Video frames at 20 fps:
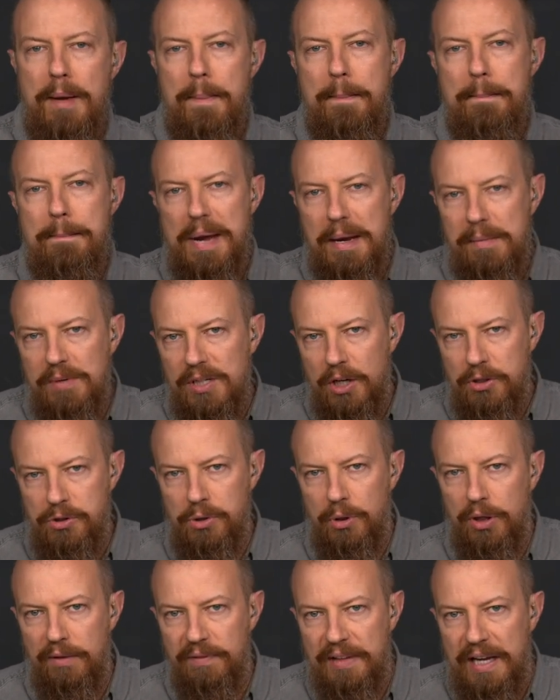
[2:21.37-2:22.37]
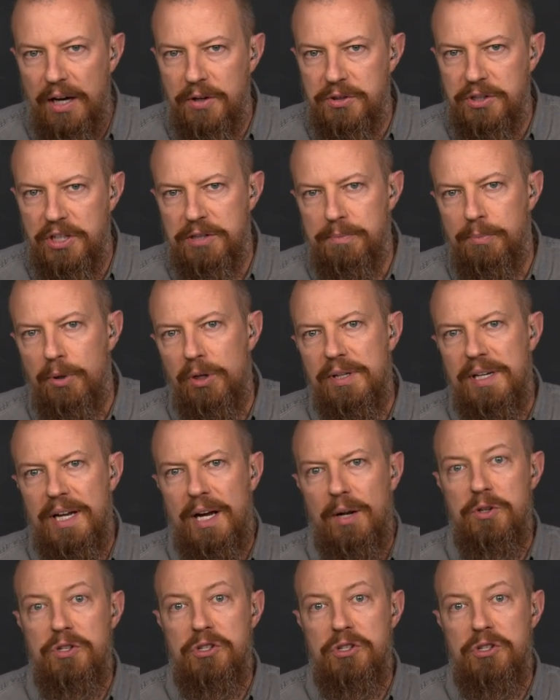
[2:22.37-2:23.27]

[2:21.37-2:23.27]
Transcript: Maybe not so good if the house gets burned down,